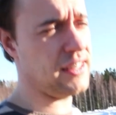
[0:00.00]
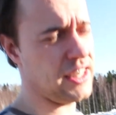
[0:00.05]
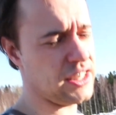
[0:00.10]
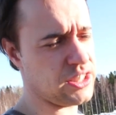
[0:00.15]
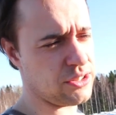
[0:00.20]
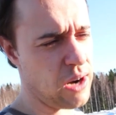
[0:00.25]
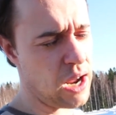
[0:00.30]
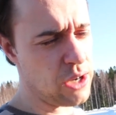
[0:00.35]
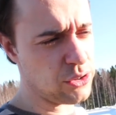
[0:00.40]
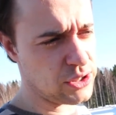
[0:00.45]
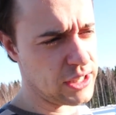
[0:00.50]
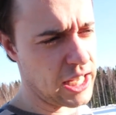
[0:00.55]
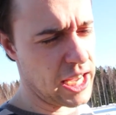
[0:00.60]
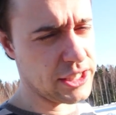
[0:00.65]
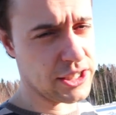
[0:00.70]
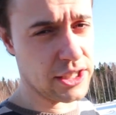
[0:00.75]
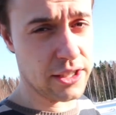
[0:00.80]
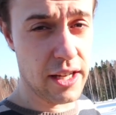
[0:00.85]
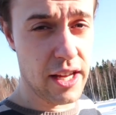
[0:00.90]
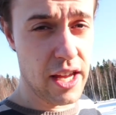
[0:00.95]
this ground
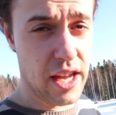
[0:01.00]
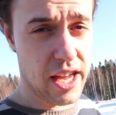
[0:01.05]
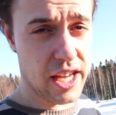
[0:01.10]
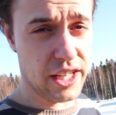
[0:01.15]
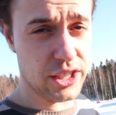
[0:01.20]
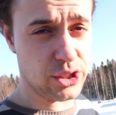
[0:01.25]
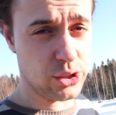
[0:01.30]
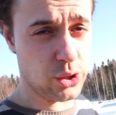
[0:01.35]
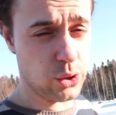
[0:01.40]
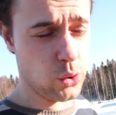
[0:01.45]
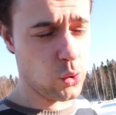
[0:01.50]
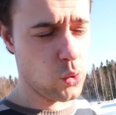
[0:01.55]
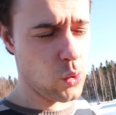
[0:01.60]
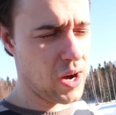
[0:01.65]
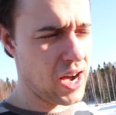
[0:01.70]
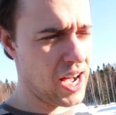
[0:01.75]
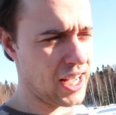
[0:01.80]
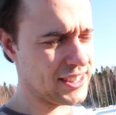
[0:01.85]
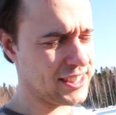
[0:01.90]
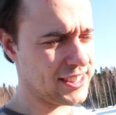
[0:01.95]
station is to
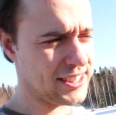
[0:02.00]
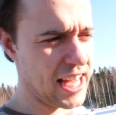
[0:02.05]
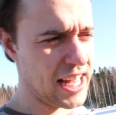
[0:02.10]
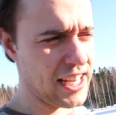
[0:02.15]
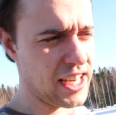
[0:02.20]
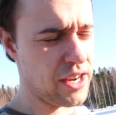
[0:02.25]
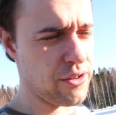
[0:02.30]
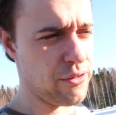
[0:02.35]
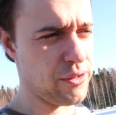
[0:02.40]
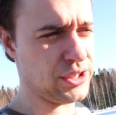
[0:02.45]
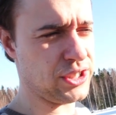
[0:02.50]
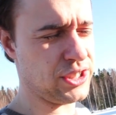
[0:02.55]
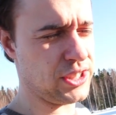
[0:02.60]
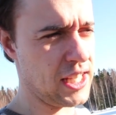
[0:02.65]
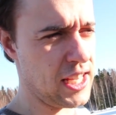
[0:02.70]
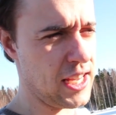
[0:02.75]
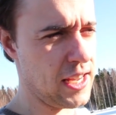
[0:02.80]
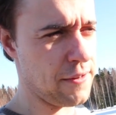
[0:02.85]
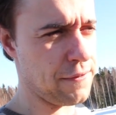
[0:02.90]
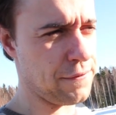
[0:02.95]
uh, send and
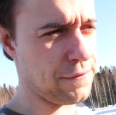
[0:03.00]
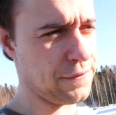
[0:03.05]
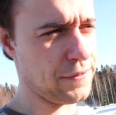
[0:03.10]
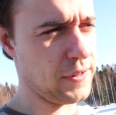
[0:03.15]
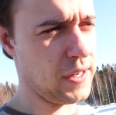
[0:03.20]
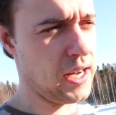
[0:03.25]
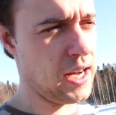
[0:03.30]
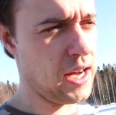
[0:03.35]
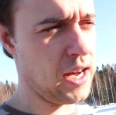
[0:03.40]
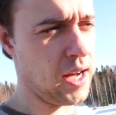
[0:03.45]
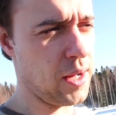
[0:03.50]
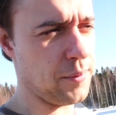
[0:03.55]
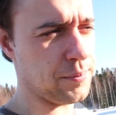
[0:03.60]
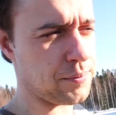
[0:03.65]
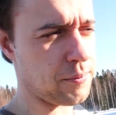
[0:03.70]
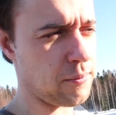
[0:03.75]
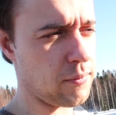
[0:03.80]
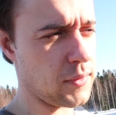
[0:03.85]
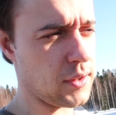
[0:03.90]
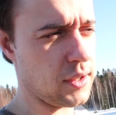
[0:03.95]
receive uh,
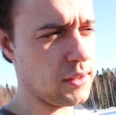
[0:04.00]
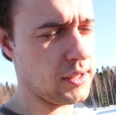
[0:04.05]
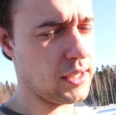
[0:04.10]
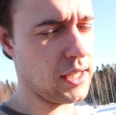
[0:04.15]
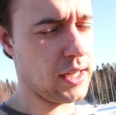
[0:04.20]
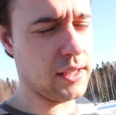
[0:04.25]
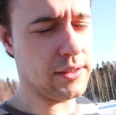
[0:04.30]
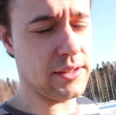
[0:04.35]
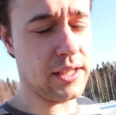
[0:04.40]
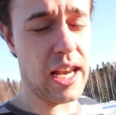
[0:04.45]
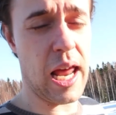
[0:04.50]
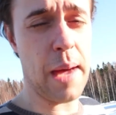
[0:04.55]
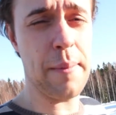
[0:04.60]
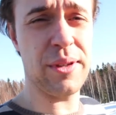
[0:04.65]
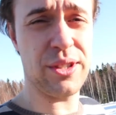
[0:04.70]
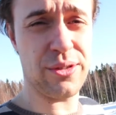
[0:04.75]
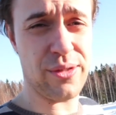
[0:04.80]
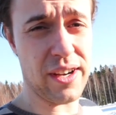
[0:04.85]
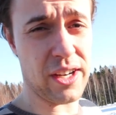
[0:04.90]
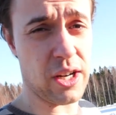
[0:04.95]
the
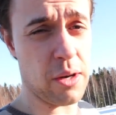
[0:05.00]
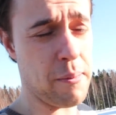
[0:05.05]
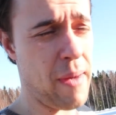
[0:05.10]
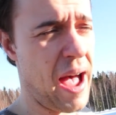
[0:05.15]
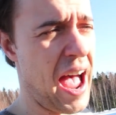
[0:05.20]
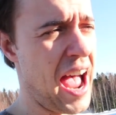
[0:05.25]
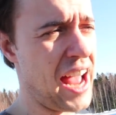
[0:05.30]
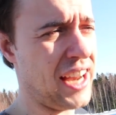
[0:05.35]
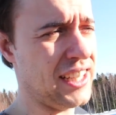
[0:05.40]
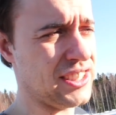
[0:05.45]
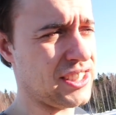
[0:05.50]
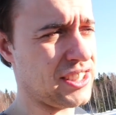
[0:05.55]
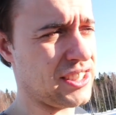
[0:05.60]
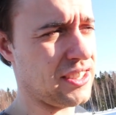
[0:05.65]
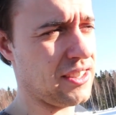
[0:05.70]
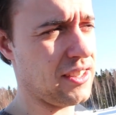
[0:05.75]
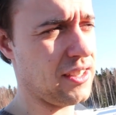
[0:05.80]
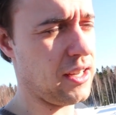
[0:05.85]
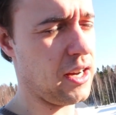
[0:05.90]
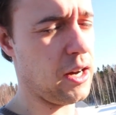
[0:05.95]
telemetry commands
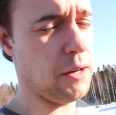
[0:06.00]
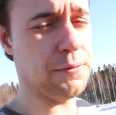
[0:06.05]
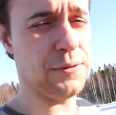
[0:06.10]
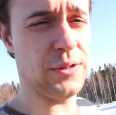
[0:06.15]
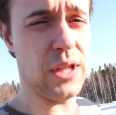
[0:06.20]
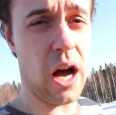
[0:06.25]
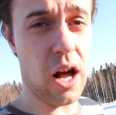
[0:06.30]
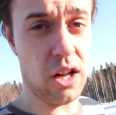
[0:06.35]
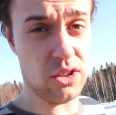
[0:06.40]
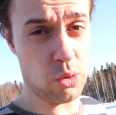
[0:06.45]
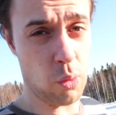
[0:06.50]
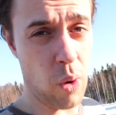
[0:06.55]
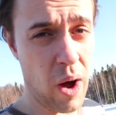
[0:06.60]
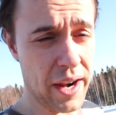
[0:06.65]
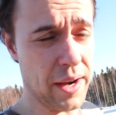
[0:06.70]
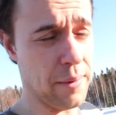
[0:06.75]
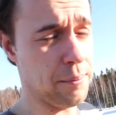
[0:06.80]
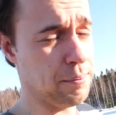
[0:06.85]
of Aalto-1.